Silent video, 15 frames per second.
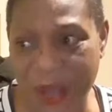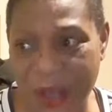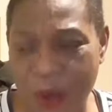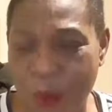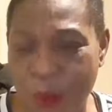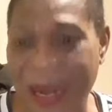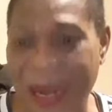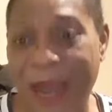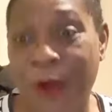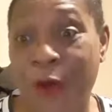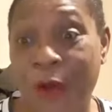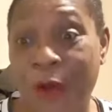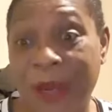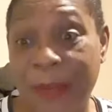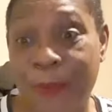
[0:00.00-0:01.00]
When I
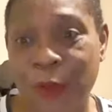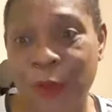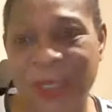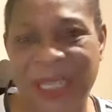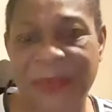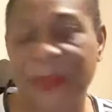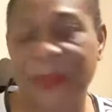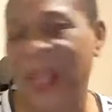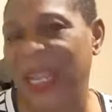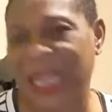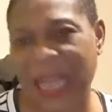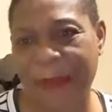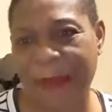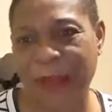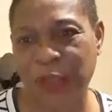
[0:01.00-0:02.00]
call the person, the
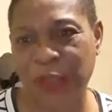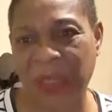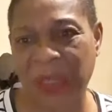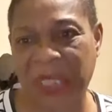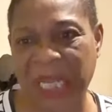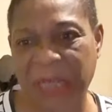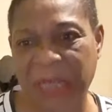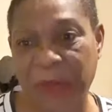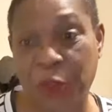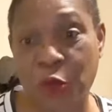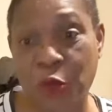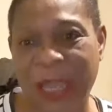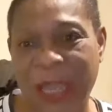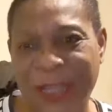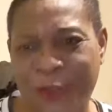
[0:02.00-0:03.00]
amount they charge me is so
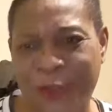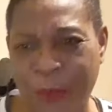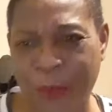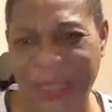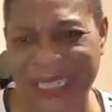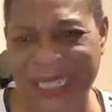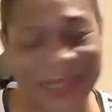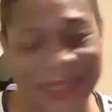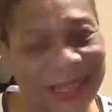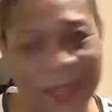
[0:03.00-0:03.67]
exorbitant.